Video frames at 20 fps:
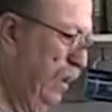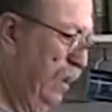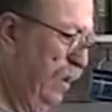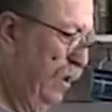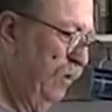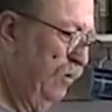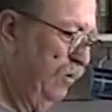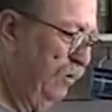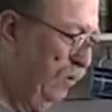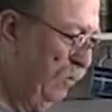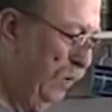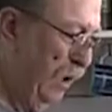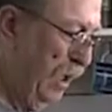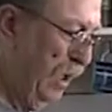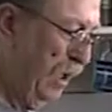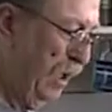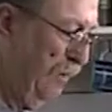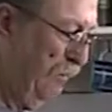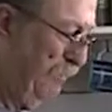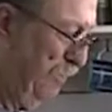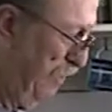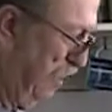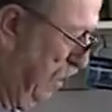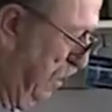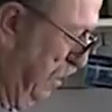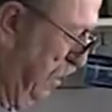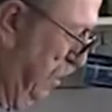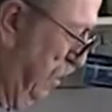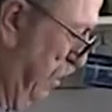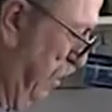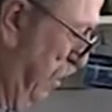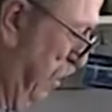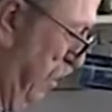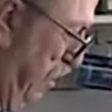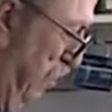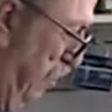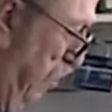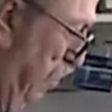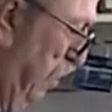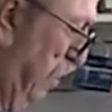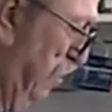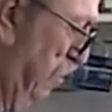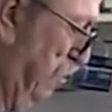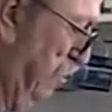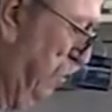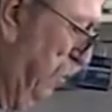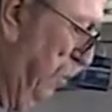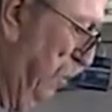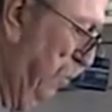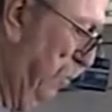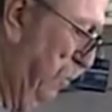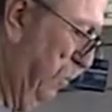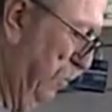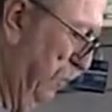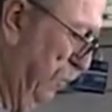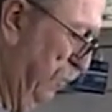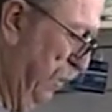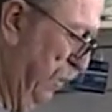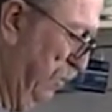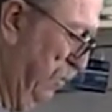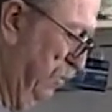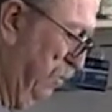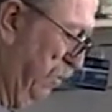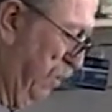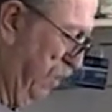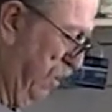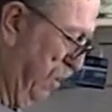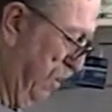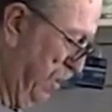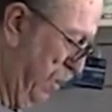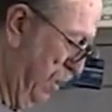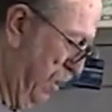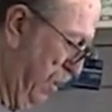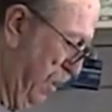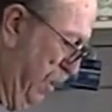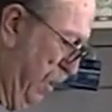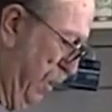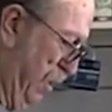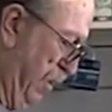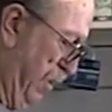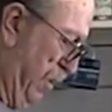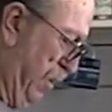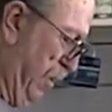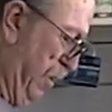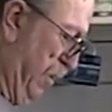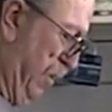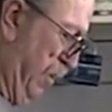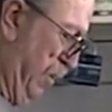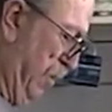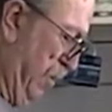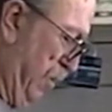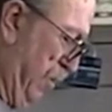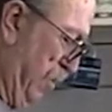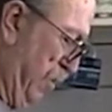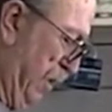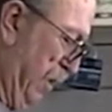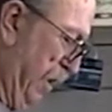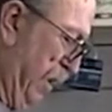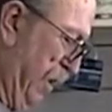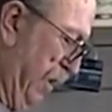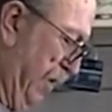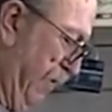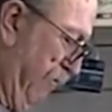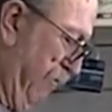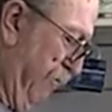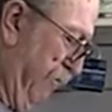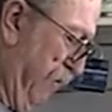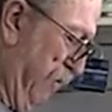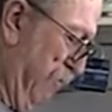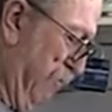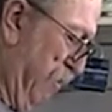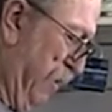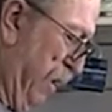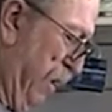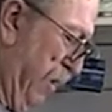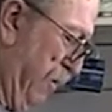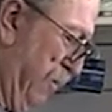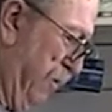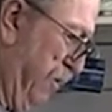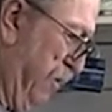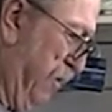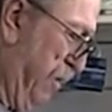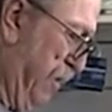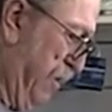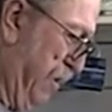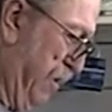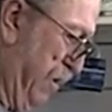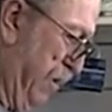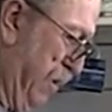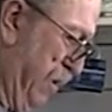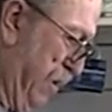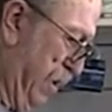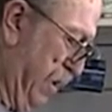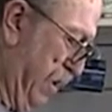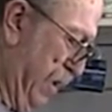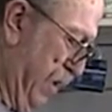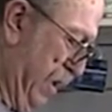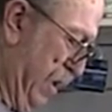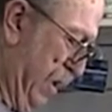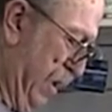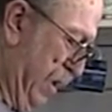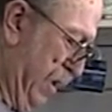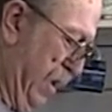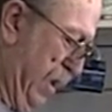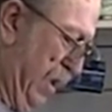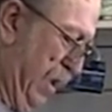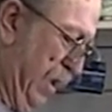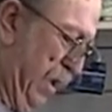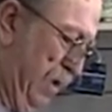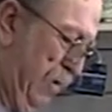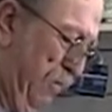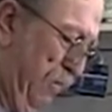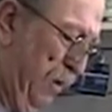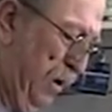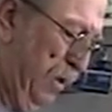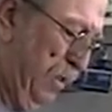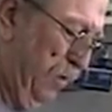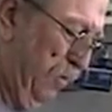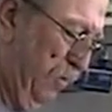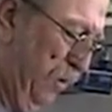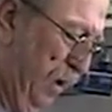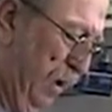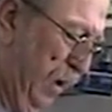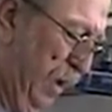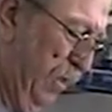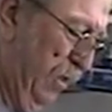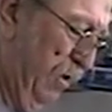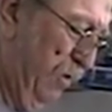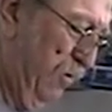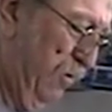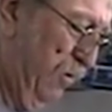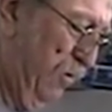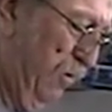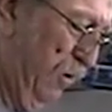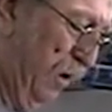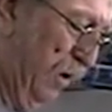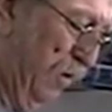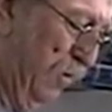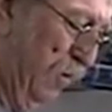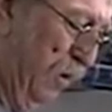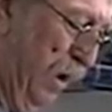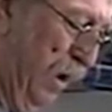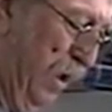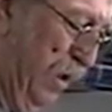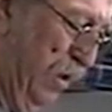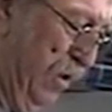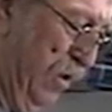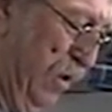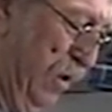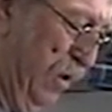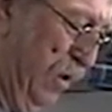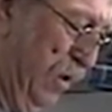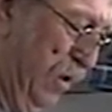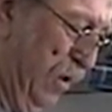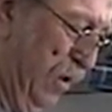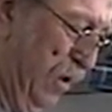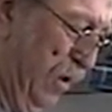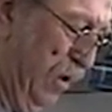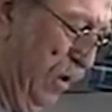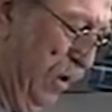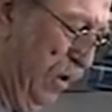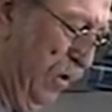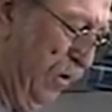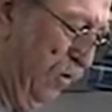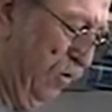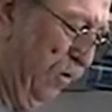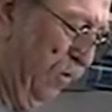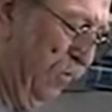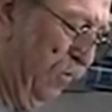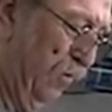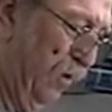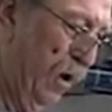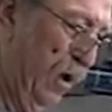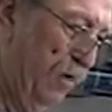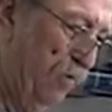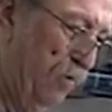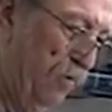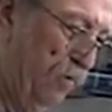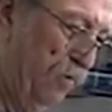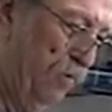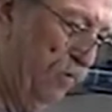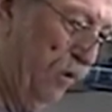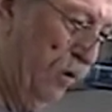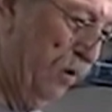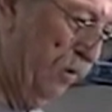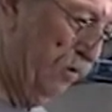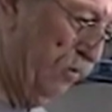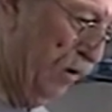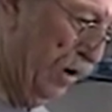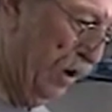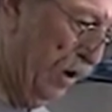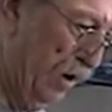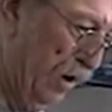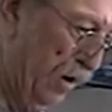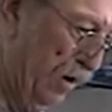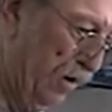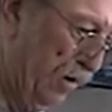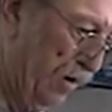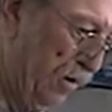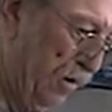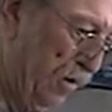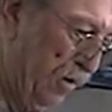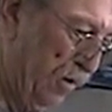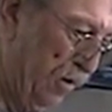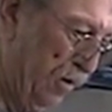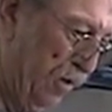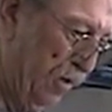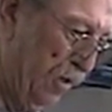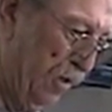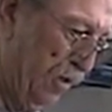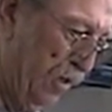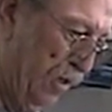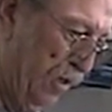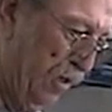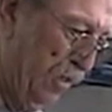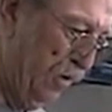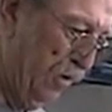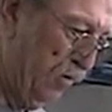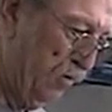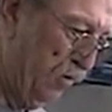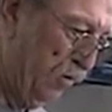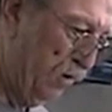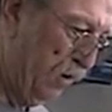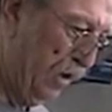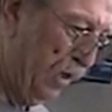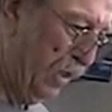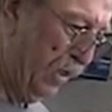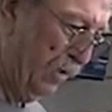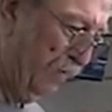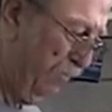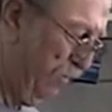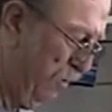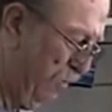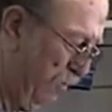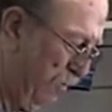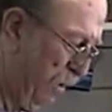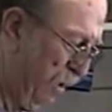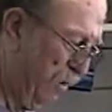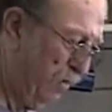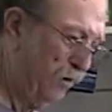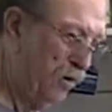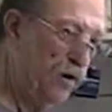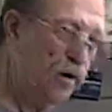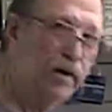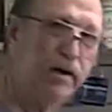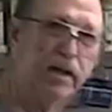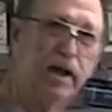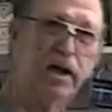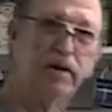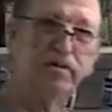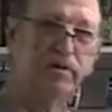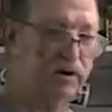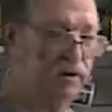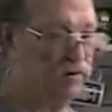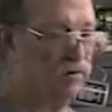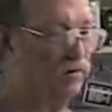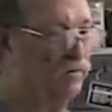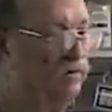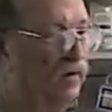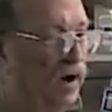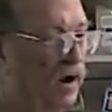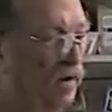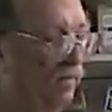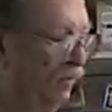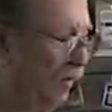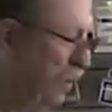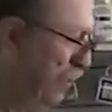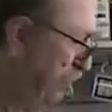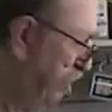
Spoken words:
So we have 1 scoop of this organic fit powder. And by the way, this is a great survival food right here. This organic fit powder, you could actually survive off